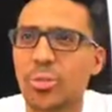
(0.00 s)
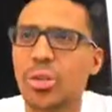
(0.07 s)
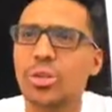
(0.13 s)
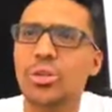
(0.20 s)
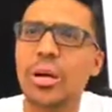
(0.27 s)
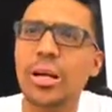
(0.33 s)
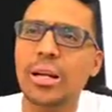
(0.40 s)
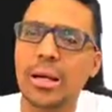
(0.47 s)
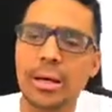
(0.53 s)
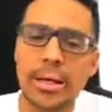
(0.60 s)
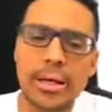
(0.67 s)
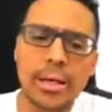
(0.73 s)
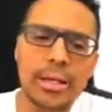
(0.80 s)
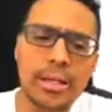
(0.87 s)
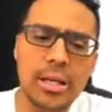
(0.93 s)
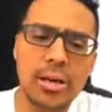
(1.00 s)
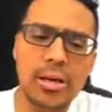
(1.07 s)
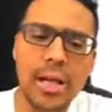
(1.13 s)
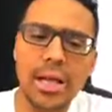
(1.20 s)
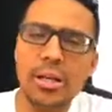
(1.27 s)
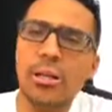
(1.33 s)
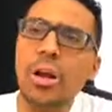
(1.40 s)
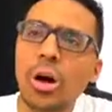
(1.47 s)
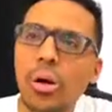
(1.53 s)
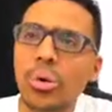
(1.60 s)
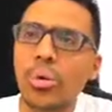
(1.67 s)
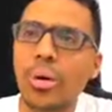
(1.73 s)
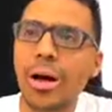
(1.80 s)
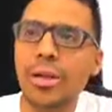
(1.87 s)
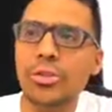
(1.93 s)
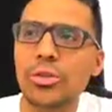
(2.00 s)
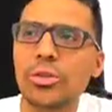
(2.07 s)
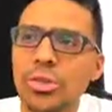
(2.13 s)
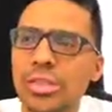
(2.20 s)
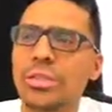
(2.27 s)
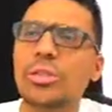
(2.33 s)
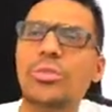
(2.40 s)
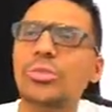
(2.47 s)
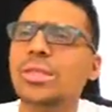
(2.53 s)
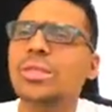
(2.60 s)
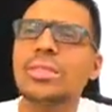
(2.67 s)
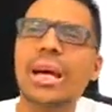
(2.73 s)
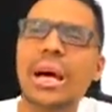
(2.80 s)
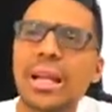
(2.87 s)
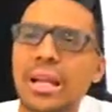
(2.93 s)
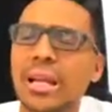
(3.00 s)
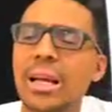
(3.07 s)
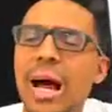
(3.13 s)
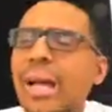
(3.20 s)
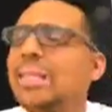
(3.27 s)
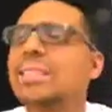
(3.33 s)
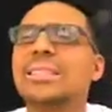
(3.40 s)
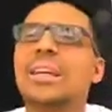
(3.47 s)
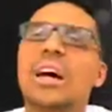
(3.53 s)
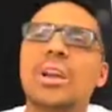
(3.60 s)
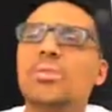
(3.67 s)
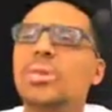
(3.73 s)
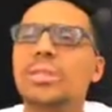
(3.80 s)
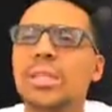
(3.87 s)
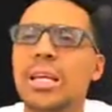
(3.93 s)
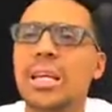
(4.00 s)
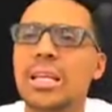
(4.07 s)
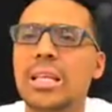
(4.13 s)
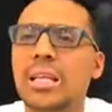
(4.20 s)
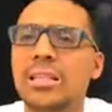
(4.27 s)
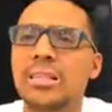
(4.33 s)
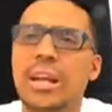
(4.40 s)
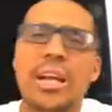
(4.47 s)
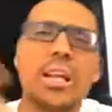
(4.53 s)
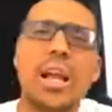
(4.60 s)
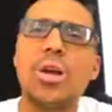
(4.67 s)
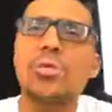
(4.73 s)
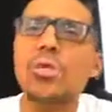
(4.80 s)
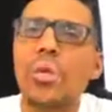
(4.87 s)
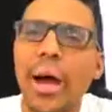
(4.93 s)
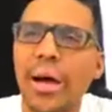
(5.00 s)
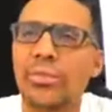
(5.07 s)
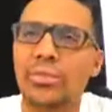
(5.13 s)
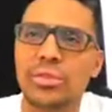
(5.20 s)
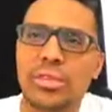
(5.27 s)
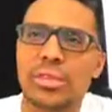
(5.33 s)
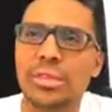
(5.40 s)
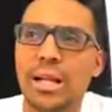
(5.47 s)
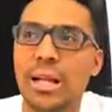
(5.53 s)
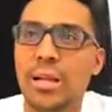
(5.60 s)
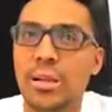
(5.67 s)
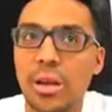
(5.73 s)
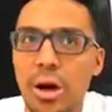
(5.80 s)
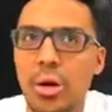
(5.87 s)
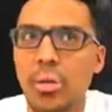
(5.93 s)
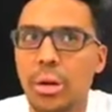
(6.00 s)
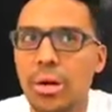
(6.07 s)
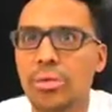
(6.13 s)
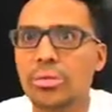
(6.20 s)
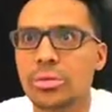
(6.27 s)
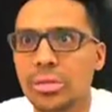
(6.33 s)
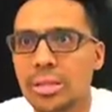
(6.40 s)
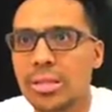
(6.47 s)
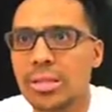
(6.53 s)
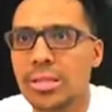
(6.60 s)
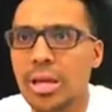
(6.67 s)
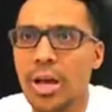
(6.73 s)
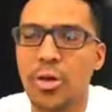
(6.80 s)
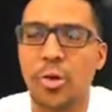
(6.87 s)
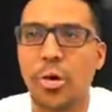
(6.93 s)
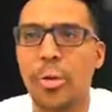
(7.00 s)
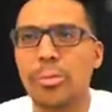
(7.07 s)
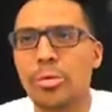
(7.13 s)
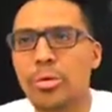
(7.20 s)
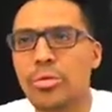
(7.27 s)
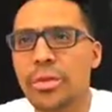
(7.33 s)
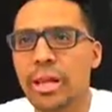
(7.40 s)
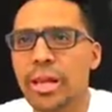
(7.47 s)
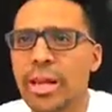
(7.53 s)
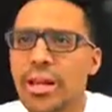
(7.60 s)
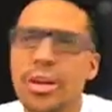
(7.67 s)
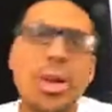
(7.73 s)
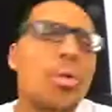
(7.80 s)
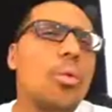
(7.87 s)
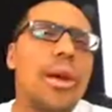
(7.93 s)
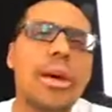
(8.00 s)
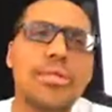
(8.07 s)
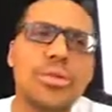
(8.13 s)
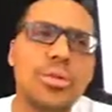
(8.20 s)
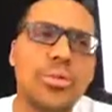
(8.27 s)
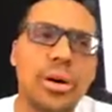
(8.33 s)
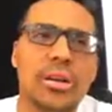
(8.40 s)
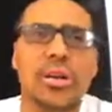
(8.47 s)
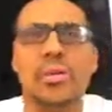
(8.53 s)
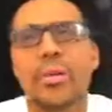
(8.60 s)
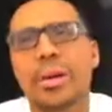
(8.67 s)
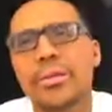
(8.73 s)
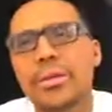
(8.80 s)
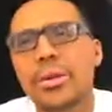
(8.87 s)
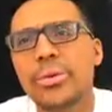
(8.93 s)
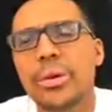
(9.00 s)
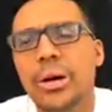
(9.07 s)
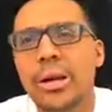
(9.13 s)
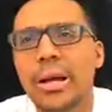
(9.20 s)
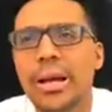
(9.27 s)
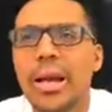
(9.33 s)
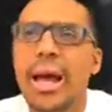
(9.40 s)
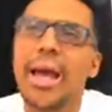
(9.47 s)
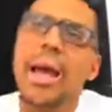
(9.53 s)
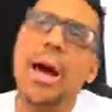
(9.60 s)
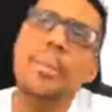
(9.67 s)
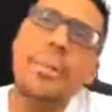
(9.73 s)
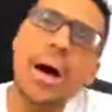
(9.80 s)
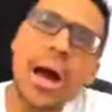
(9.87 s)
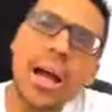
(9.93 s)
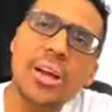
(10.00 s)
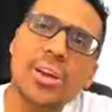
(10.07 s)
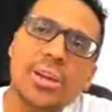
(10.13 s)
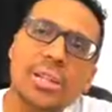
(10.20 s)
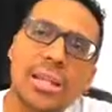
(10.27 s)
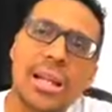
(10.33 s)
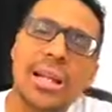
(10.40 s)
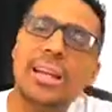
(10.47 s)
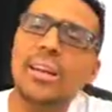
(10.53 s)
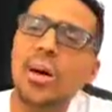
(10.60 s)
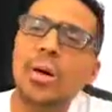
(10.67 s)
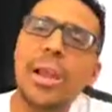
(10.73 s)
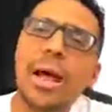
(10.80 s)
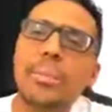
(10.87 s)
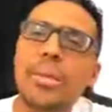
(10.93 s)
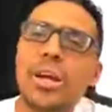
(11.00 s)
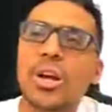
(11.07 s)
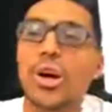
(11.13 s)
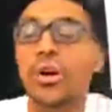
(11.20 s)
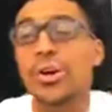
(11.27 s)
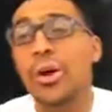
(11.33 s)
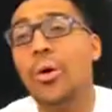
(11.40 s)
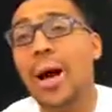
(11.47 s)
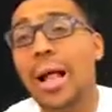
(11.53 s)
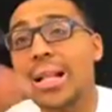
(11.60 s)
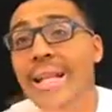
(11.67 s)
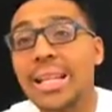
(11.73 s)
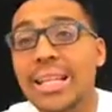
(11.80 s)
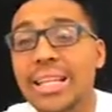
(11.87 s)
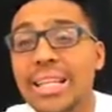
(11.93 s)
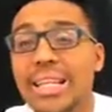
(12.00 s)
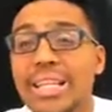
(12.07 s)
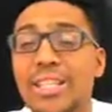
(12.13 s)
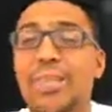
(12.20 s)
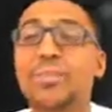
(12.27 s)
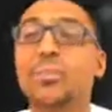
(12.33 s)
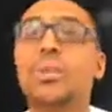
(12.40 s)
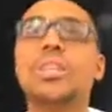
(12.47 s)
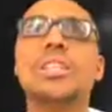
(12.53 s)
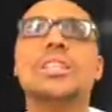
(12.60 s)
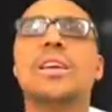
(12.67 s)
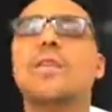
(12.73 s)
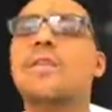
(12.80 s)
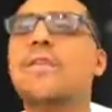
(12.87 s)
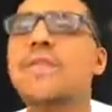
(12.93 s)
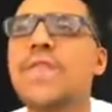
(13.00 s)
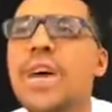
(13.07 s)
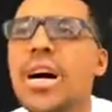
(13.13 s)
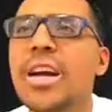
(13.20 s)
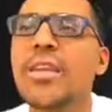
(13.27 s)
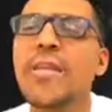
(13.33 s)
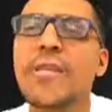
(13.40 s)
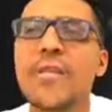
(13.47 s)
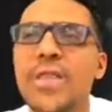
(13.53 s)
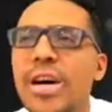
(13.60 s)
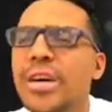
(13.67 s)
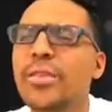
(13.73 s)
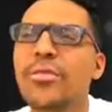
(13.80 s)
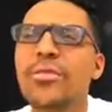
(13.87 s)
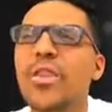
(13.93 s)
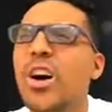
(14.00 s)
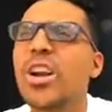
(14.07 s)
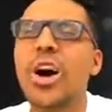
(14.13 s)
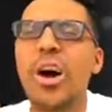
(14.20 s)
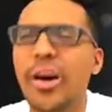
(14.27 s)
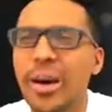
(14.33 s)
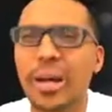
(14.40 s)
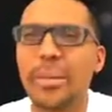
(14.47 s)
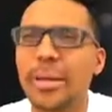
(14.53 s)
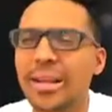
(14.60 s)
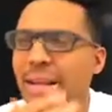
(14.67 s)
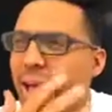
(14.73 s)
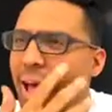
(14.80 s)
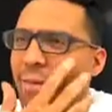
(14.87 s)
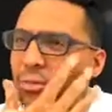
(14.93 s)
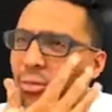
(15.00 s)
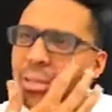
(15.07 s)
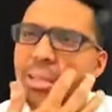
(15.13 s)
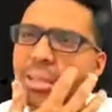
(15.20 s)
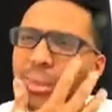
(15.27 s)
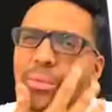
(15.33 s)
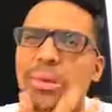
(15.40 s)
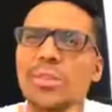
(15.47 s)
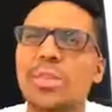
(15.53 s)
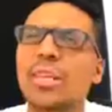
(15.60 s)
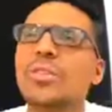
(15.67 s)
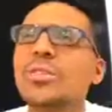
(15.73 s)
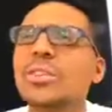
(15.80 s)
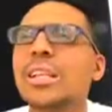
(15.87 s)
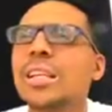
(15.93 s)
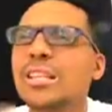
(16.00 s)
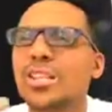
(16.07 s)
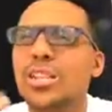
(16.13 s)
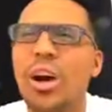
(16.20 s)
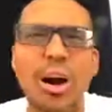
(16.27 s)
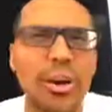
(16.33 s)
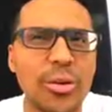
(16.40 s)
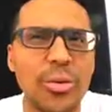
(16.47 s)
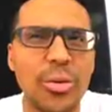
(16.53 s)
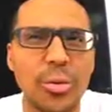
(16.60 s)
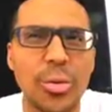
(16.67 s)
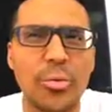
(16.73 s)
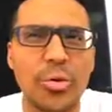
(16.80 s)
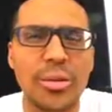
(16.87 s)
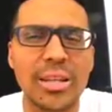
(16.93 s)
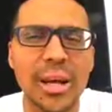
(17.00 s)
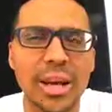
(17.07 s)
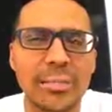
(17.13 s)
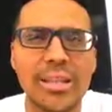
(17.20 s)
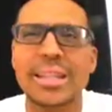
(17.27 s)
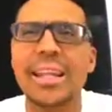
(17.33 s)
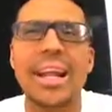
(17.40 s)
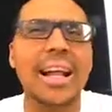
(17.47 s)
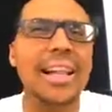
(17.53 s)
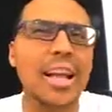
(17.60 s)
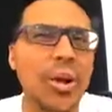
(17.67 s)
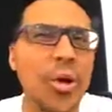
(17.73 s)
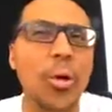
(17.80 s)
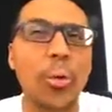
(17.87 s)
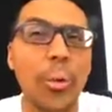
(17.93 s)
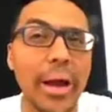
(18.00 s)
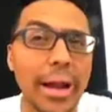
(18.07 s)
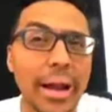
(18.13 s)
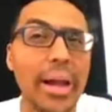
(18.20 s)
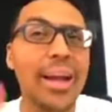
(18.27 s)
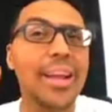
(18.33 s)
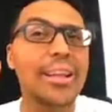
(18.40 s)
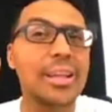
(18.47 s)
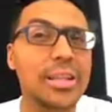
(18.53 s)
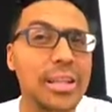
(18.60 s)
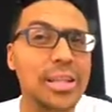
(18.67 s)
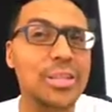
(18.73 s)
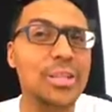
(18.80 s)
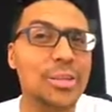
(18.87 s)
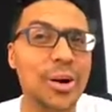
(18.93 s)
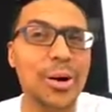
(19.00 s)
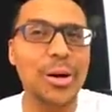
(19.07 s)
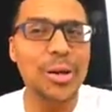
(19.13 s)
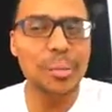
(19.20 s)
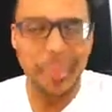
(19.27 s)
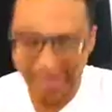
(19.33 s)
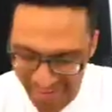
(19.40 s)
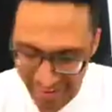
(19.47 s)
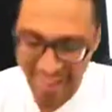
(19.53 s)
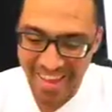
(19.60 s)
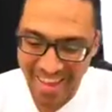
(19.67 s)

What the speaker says: We're trying to, you know, like, no, you decided, I decided what to eat yesterday. Now you have to decide. No, why don't you just decide? Or a movie. No, whatever you want. No, whatever you want. Hey, how about I cook tonight? No, let me cook. No, I'll clean the dishes, which is a fun argument to have all the time because I usually just argue three more times and then I let her win the dishes argument.